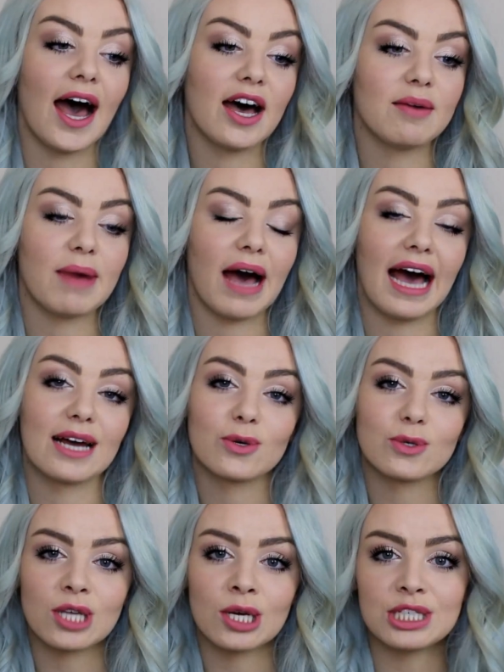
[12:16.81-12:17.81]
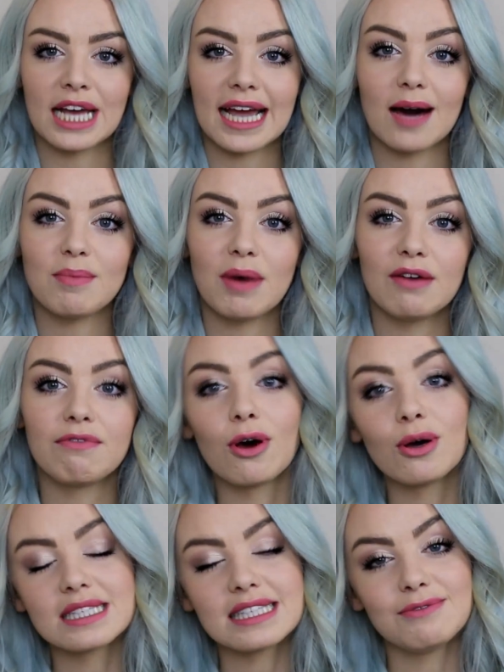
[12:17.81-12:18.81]
And also check out my
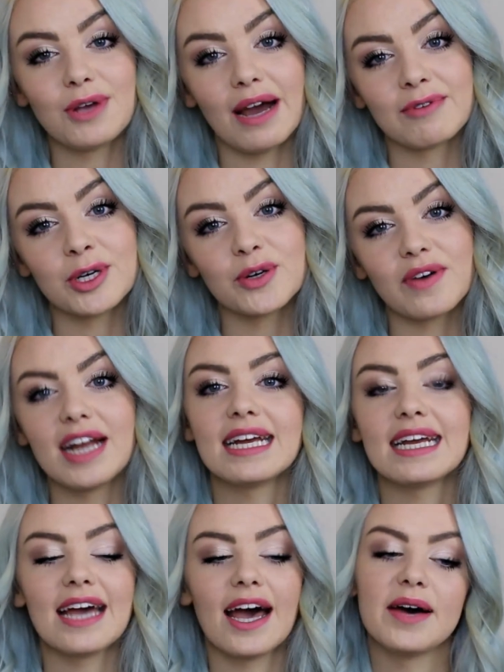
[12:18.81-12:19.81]
vlogs if you haven't already.